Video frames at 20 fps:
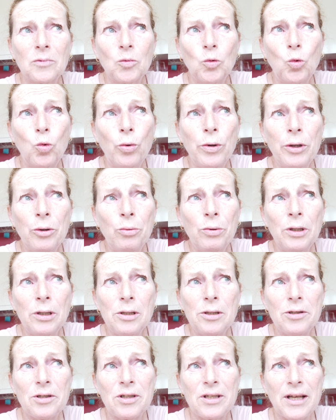we
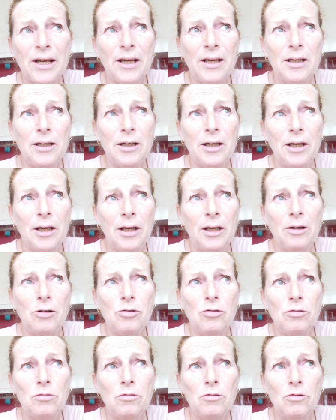will stay
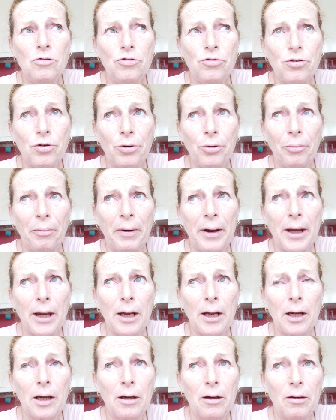in
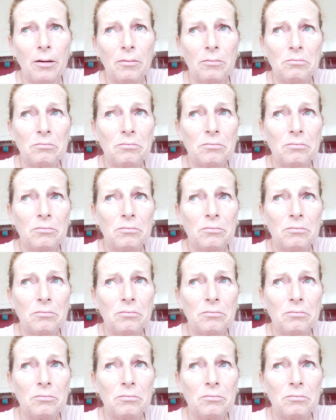Zurich,